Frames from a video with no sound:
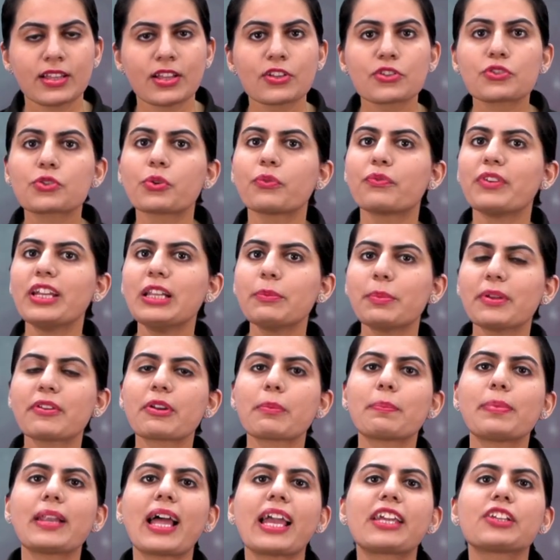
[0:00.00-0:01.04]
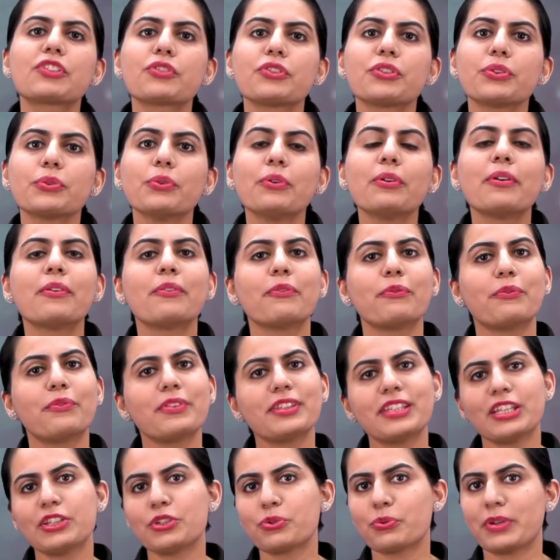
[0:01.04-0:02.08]
So we'll be replying to you
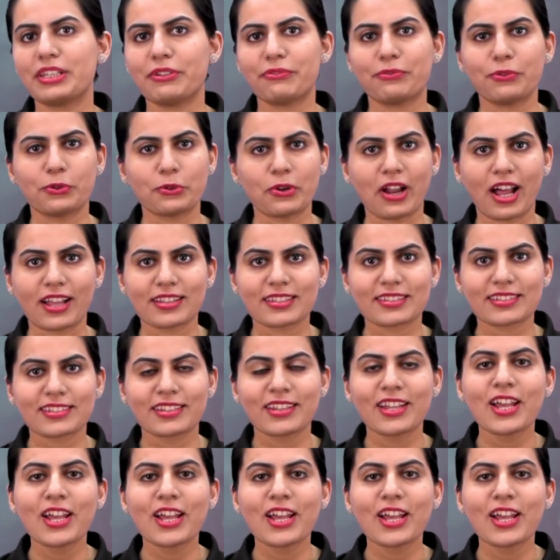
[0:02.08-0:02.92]
within 24 hours.